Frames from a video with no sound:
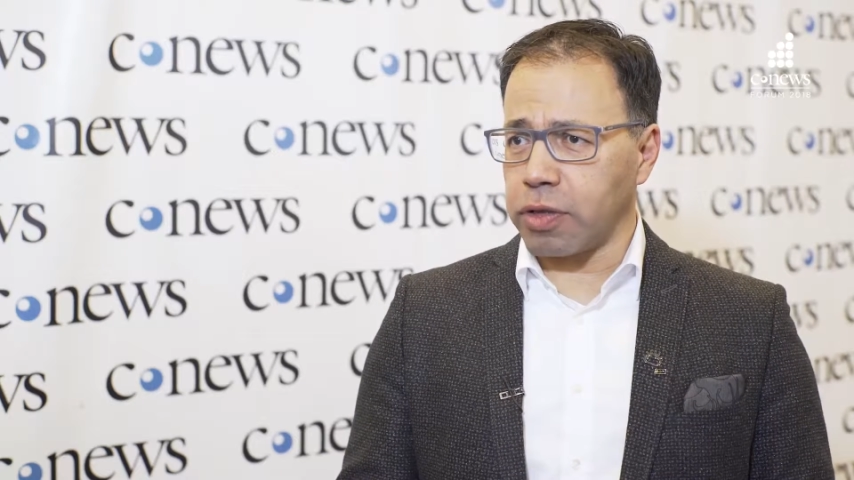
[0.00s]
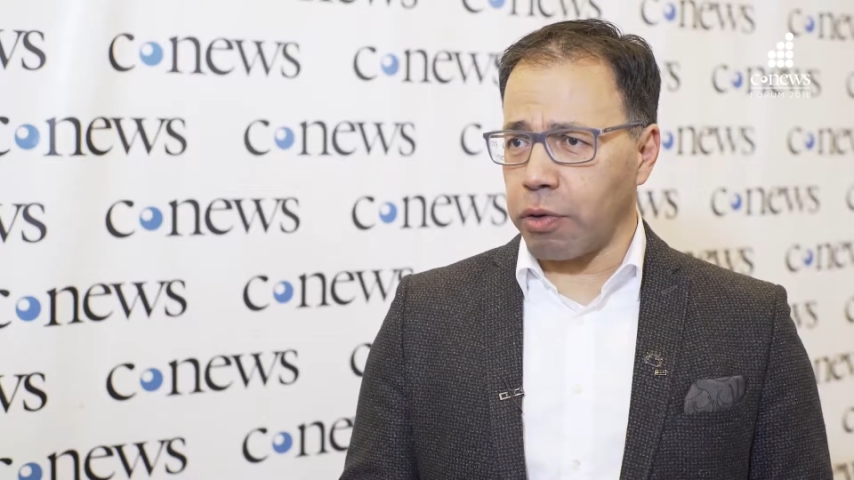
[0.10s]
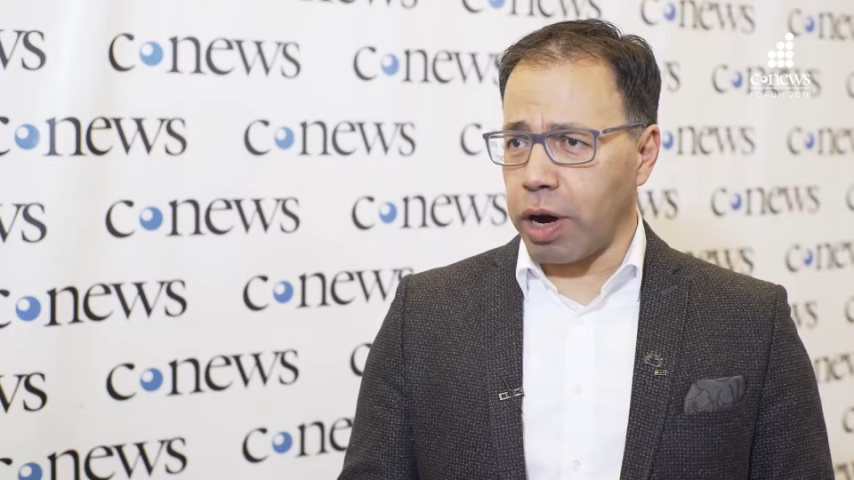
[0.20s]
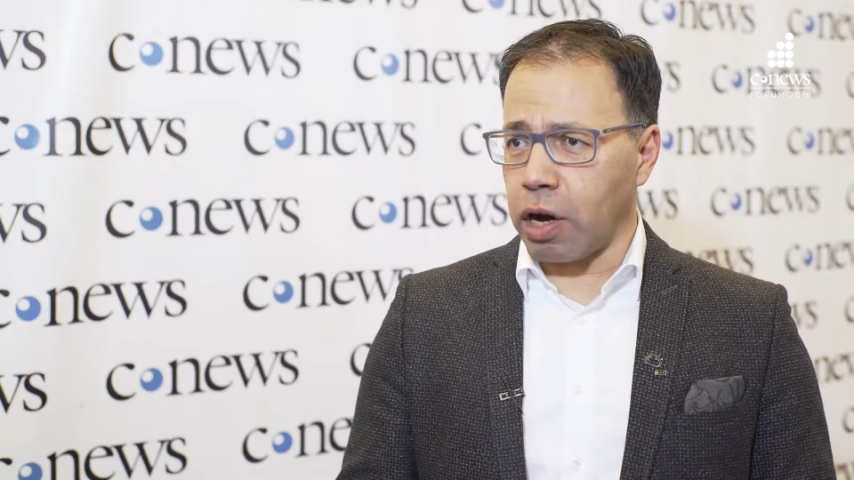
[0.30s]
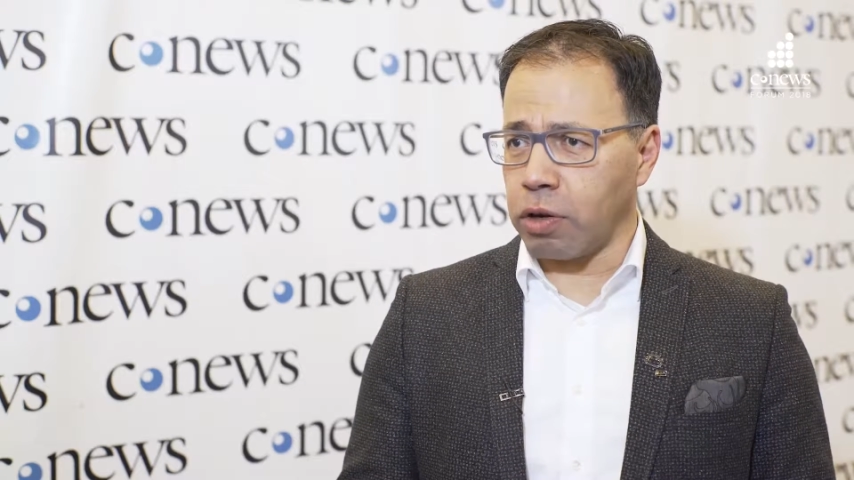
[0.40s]
the
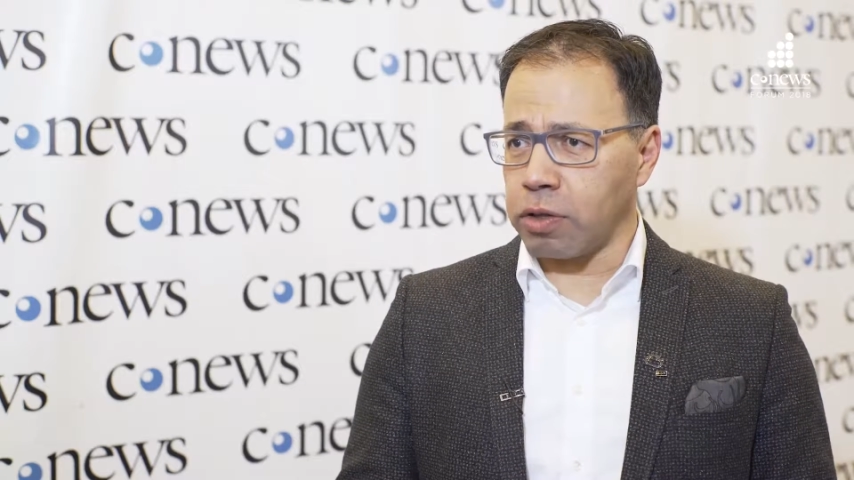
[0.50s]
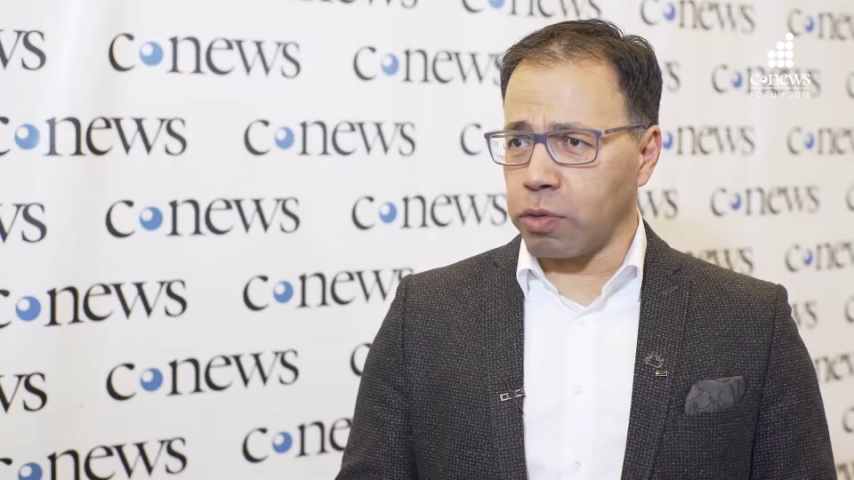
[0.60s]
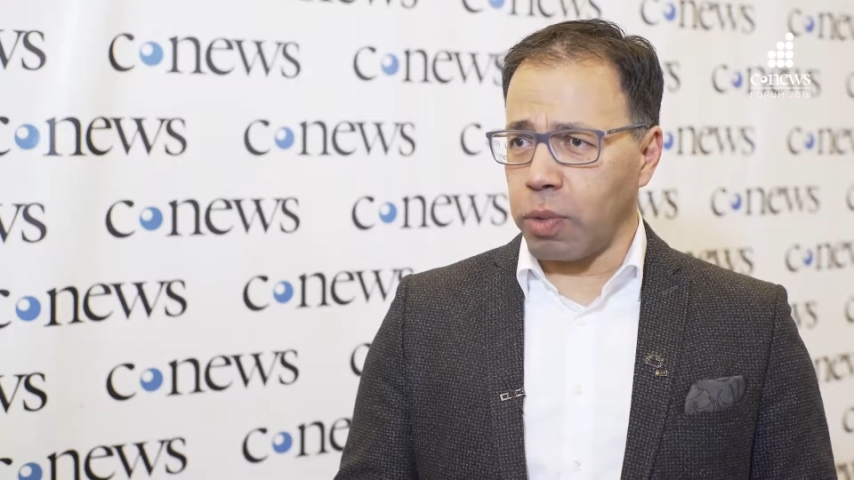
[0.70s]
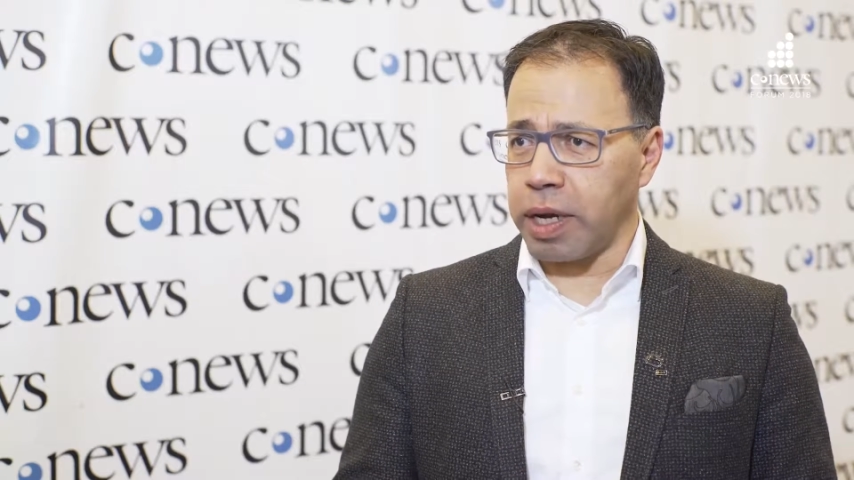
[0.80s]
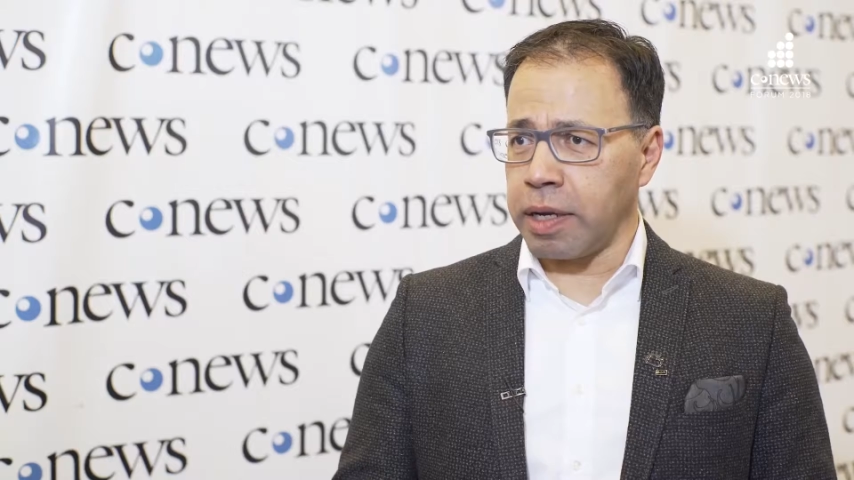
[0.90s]
ground
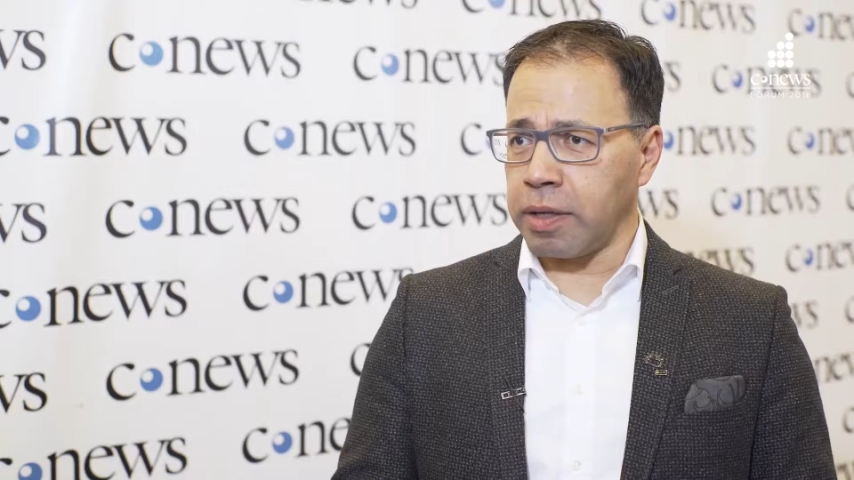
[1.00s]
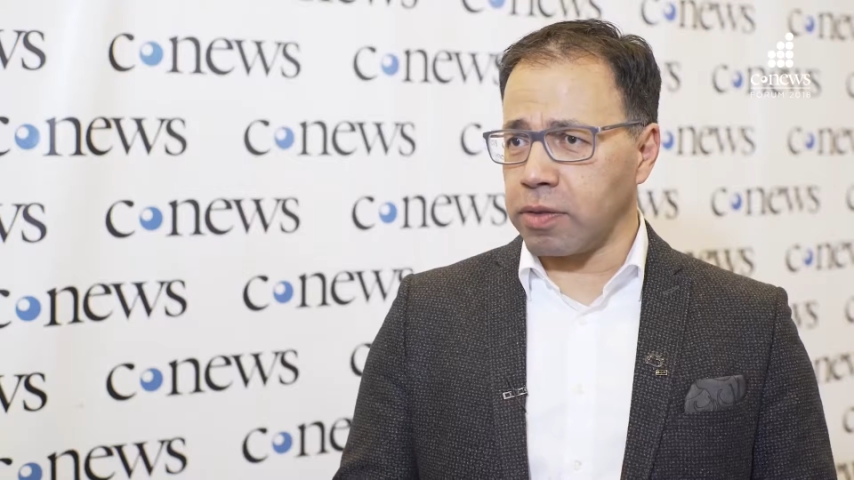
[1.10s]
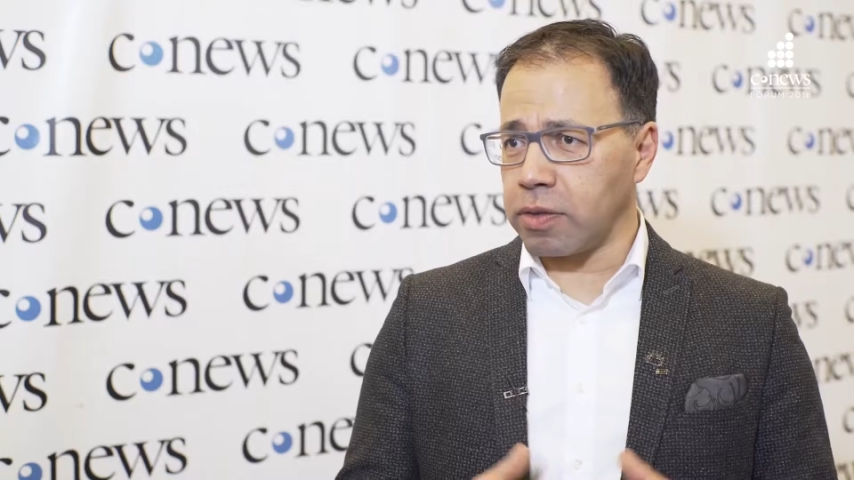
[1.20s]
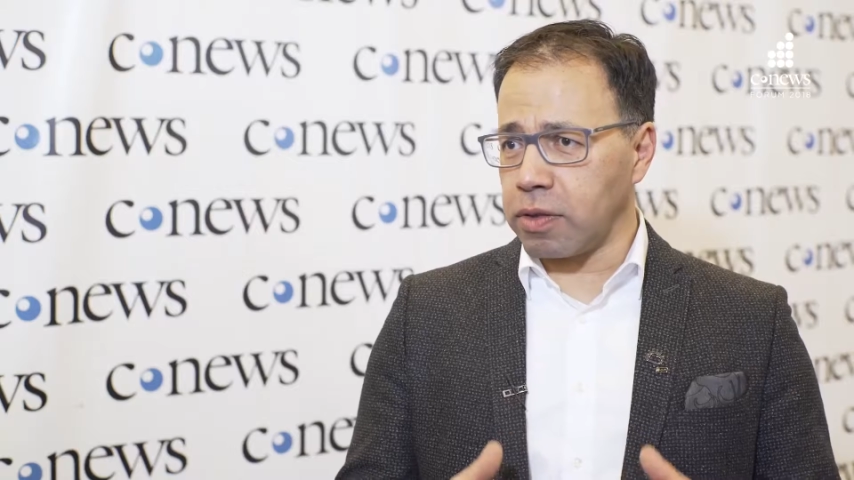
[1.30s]
with